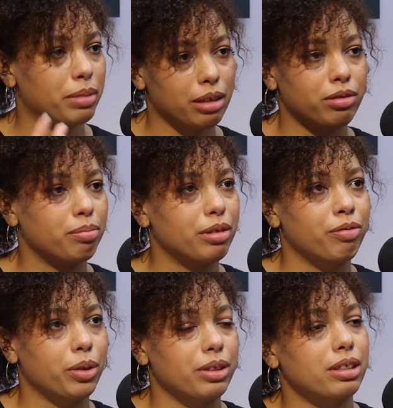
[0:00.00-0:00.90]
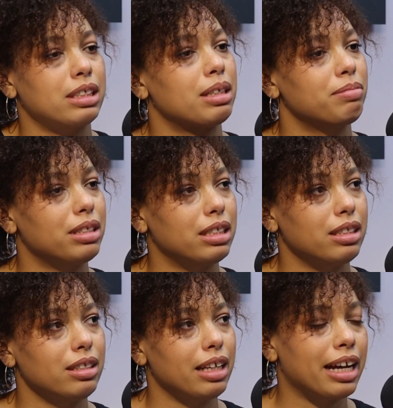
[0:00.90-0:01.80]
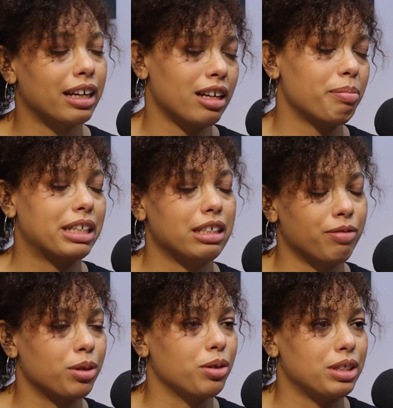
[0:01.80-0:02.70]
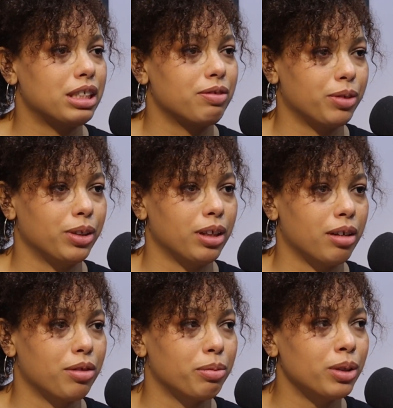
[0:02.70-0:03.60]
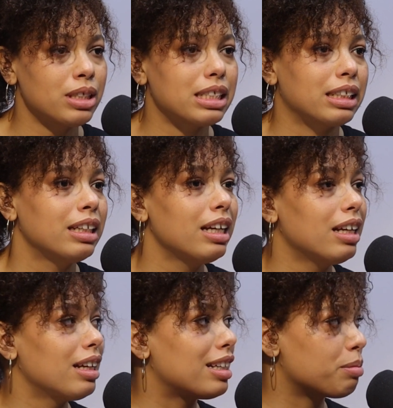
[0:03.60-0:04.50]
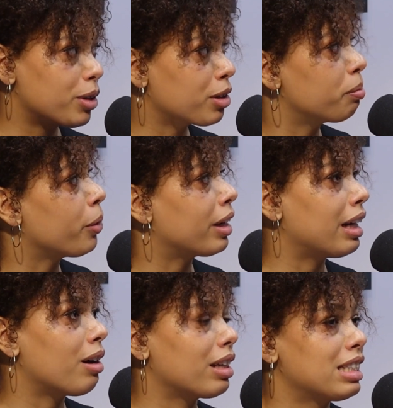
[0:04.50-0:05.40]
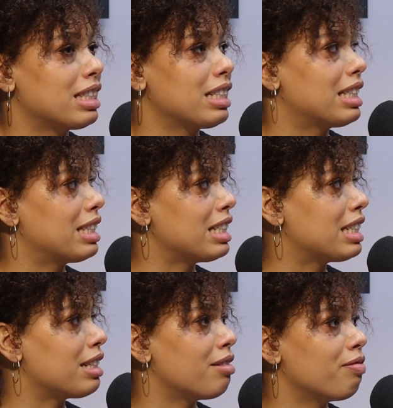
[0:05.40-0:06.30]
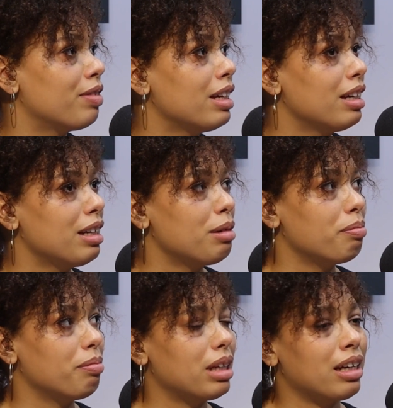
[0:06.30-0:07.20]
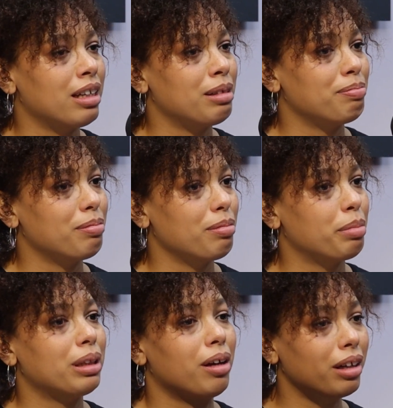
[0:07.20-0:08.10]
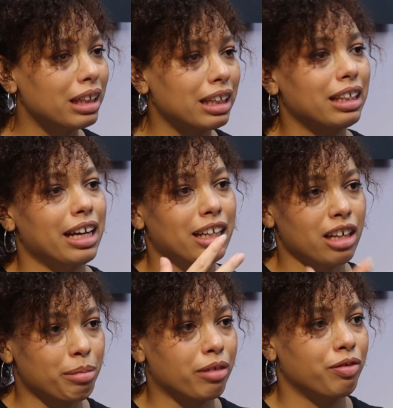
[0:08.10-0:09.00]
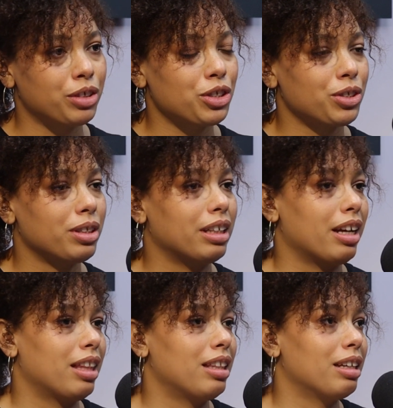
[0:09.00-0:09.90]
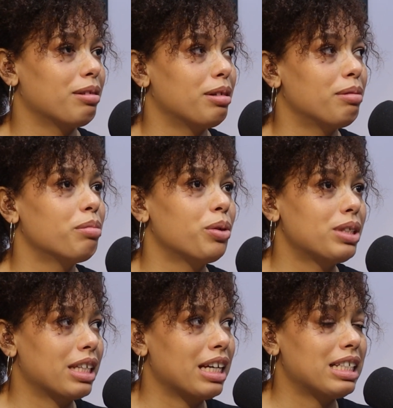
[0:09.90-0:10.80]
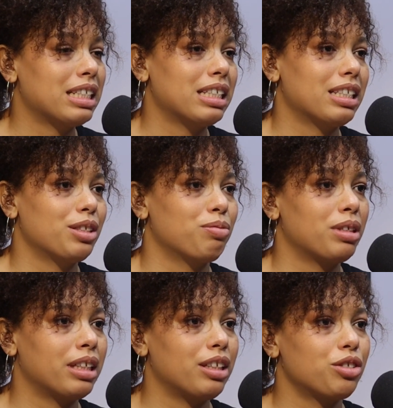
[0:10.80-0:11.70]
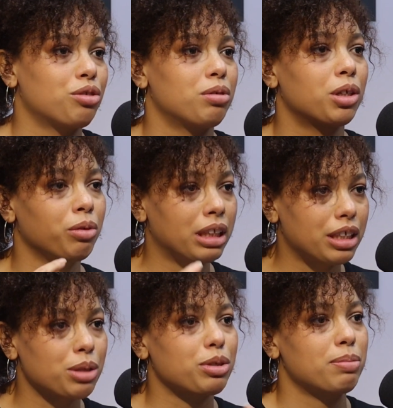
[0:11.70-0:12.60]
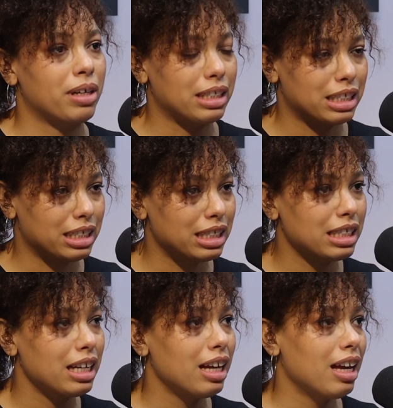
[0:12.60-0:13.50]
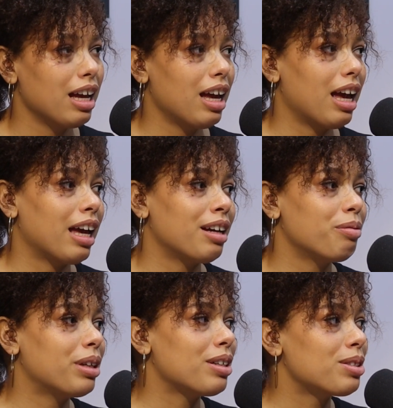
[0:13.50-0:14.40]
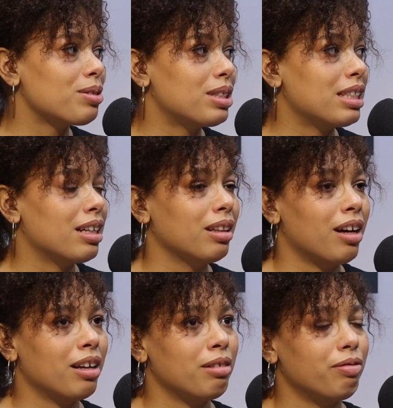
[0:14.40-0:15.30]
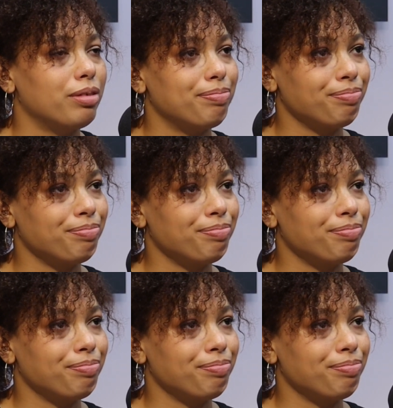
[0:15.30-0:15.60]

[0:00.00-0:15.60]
but even before, some economic difficulties for a lot of the world. And as Marco pointed out, it's this sense of belonging in the economic future that I think in most cases is really triggering these responses. And we also see a lot of,